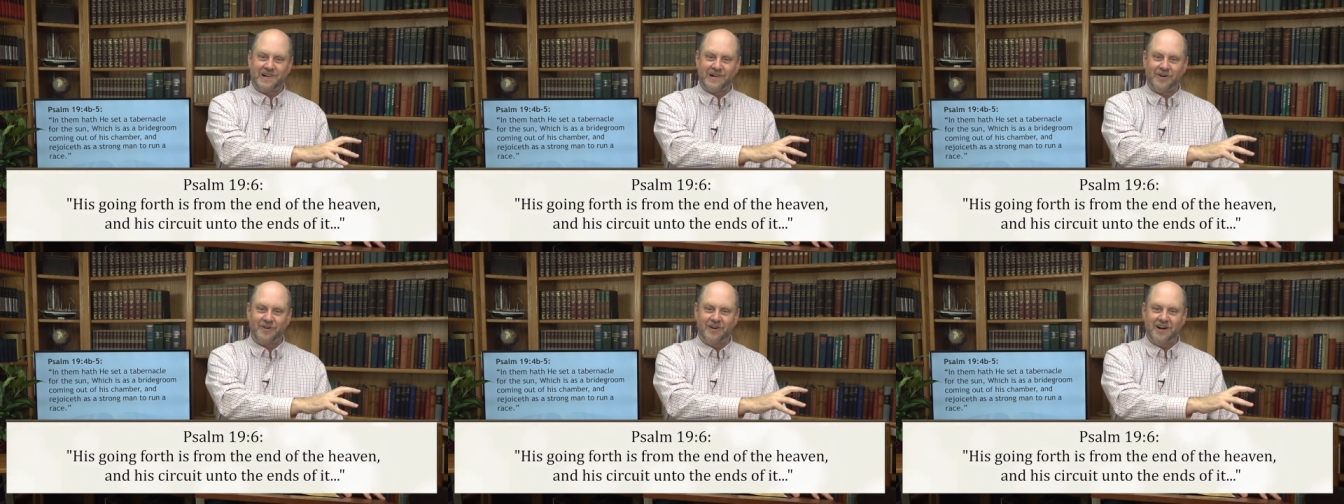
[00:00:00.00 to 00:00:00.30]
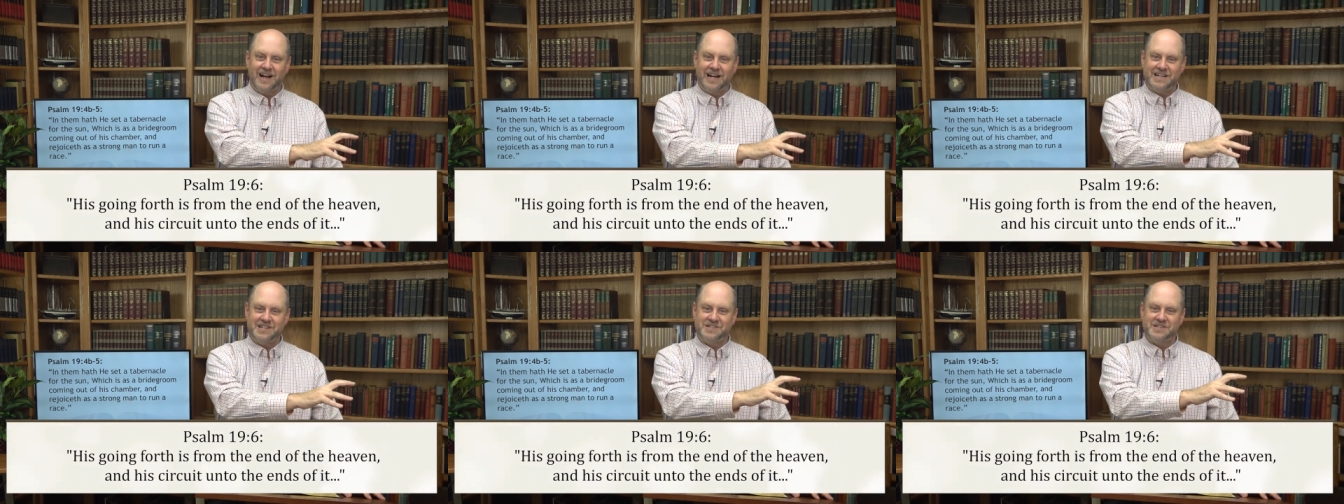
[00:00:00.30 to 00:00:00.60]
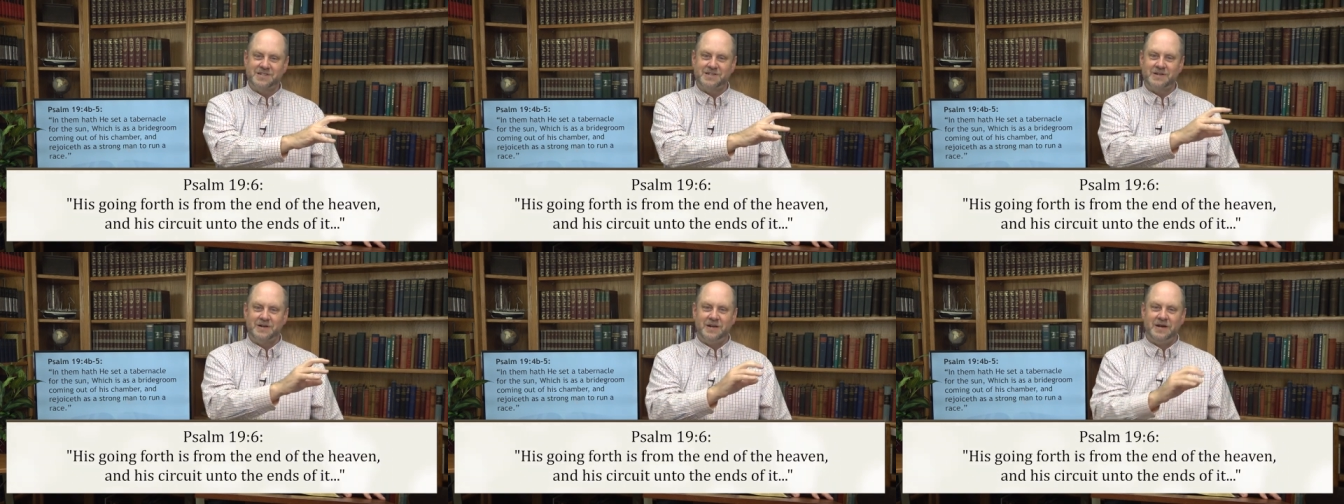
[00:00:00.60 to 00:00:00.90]

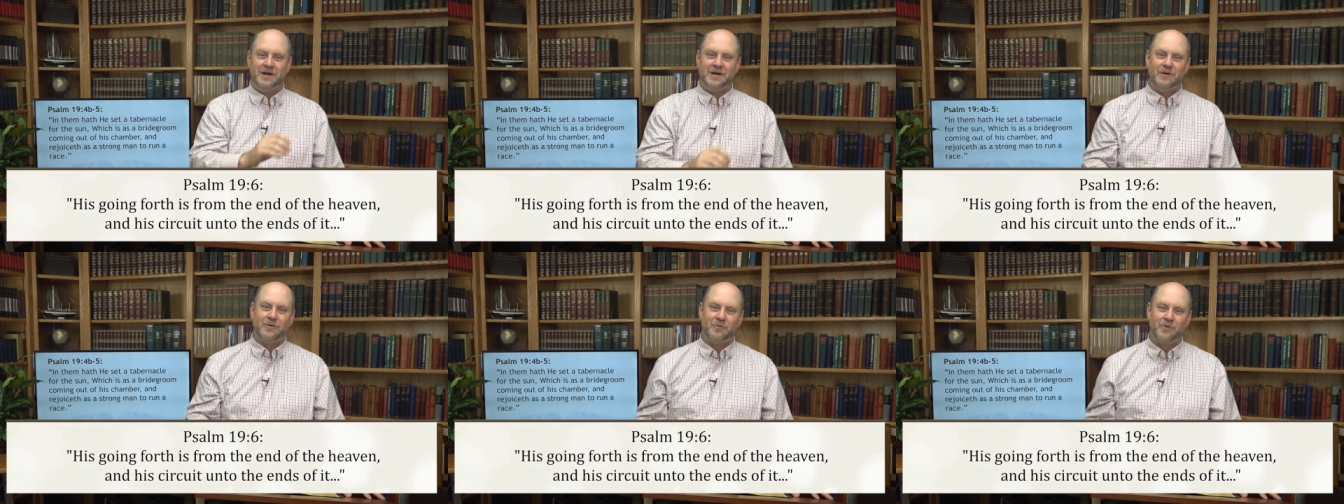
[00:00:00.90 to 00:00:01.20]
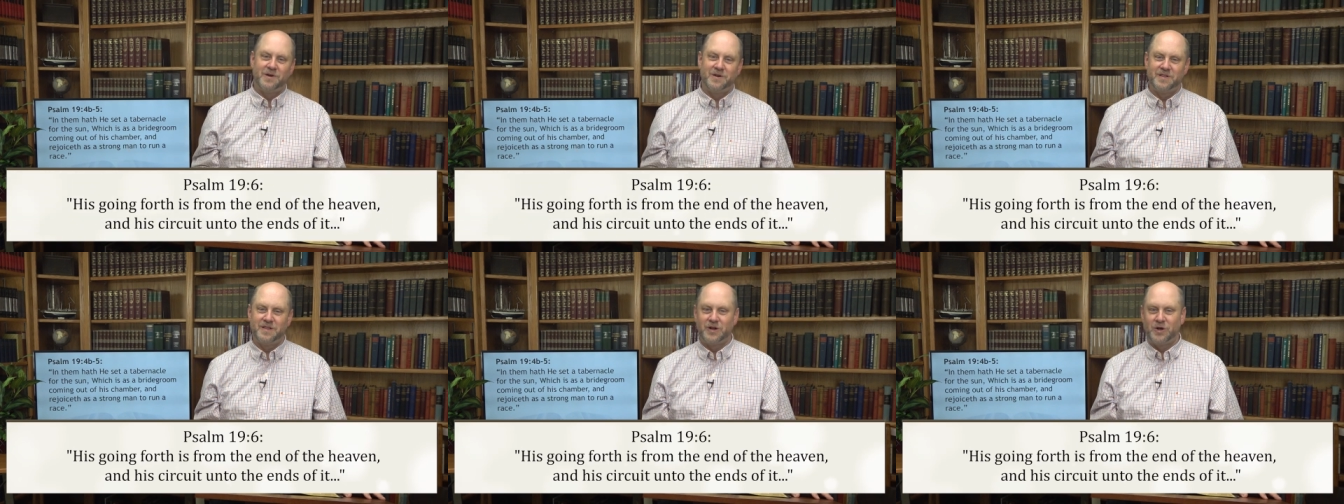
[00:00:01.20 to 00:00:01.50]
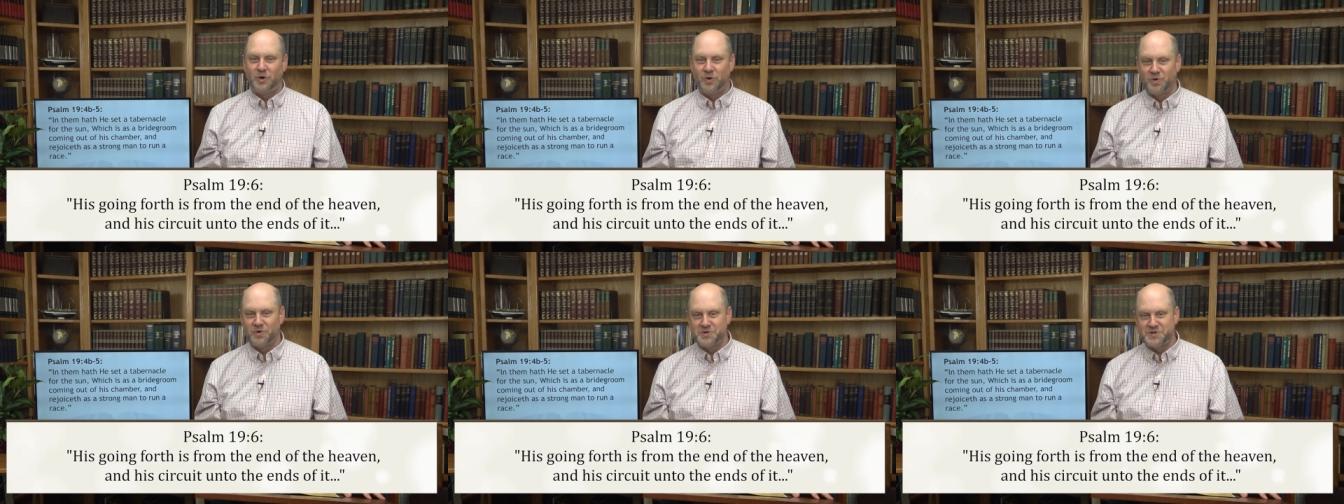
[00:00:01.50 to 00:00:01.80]
horizon where the
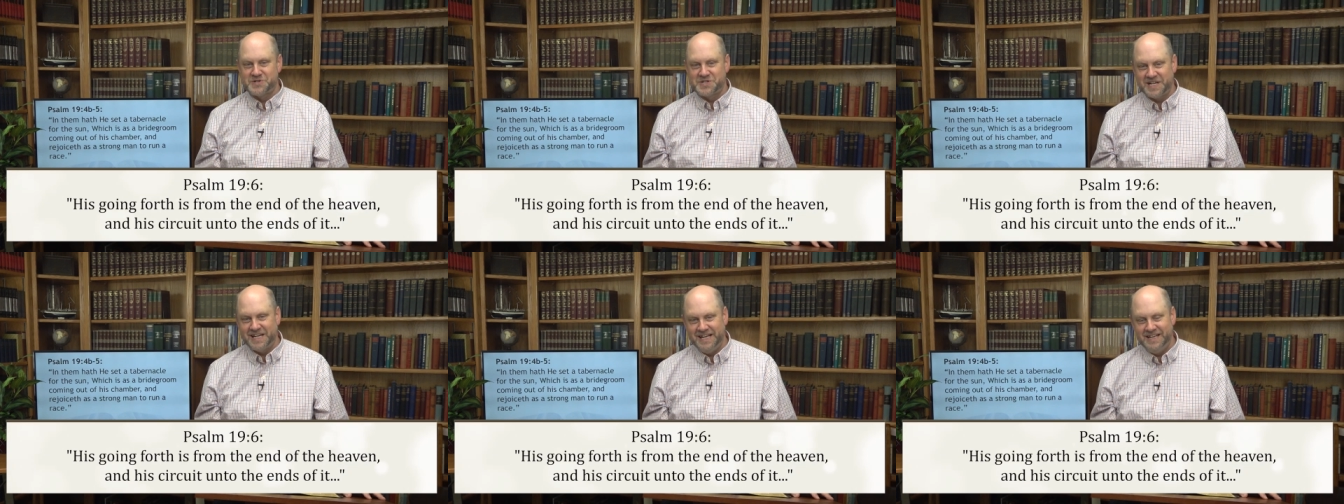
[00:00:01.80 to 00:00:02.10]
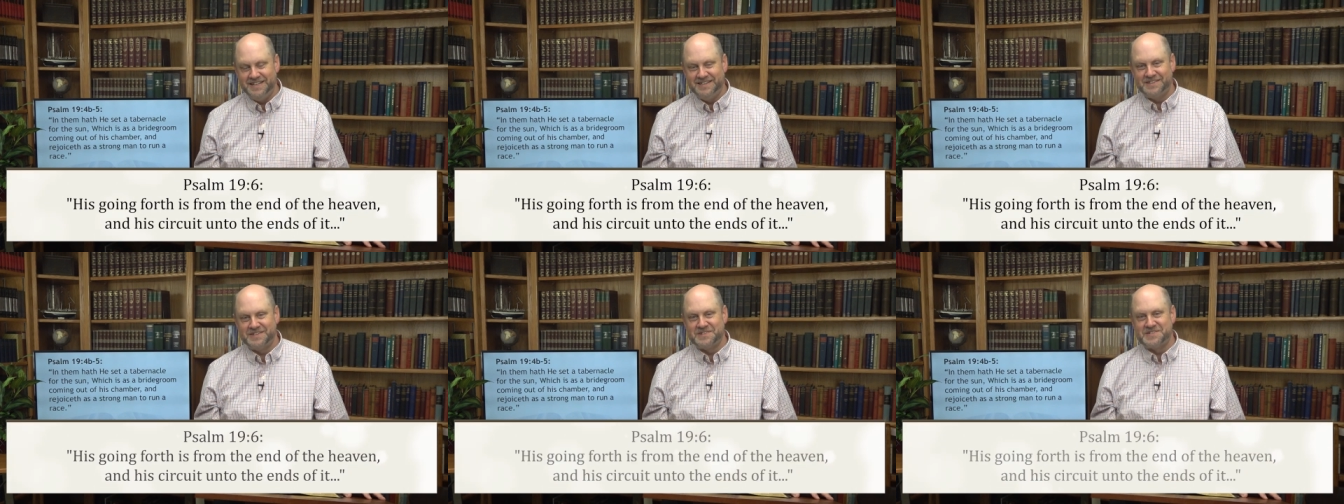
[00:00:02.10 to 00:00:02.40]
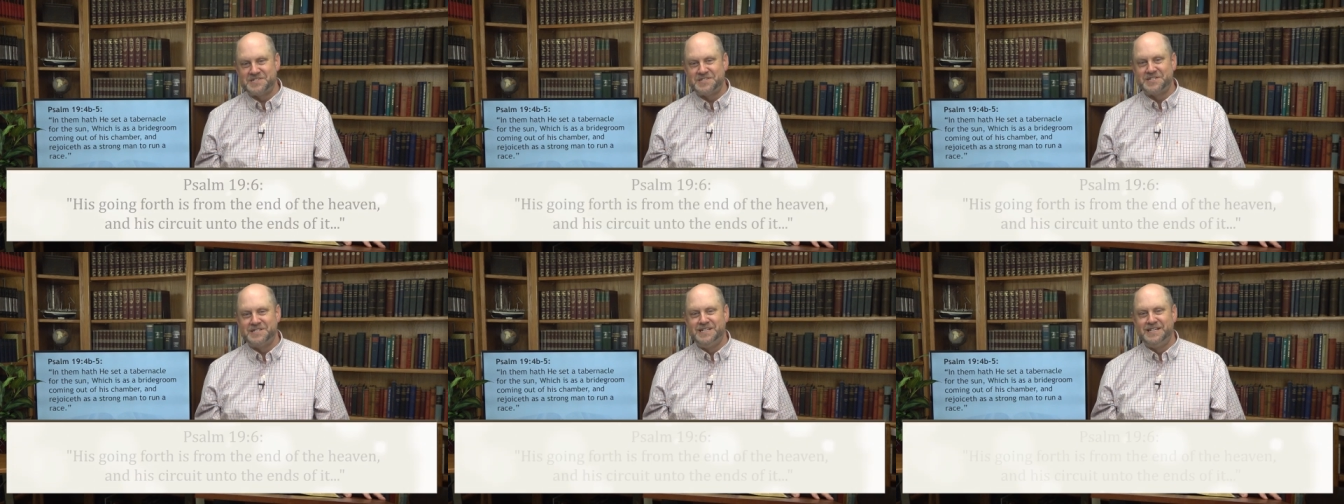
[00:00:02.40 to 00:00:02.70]
course
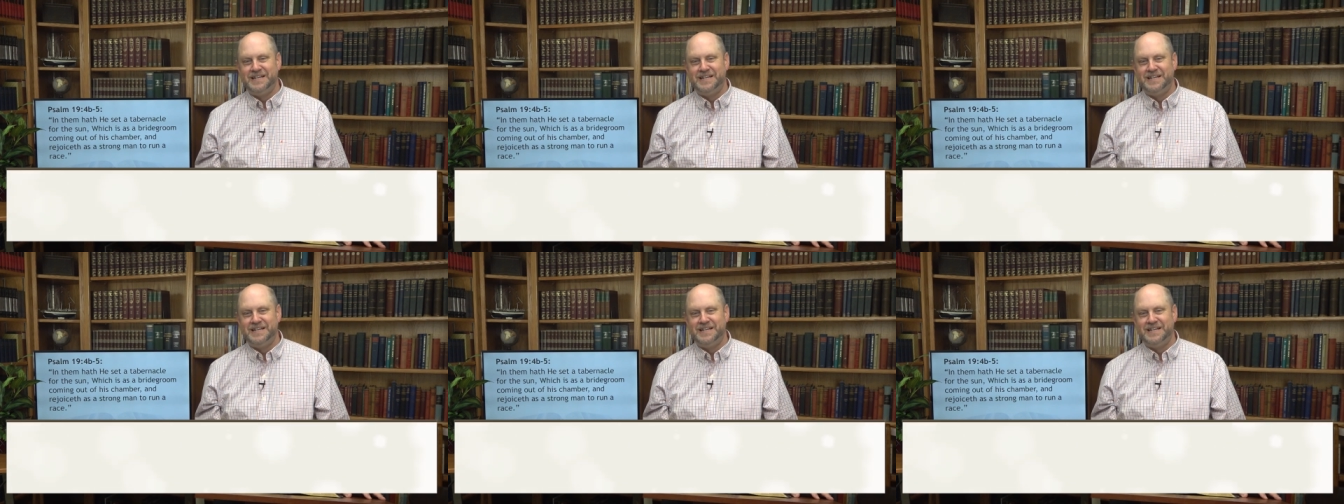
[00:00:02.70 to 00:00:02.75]
ends.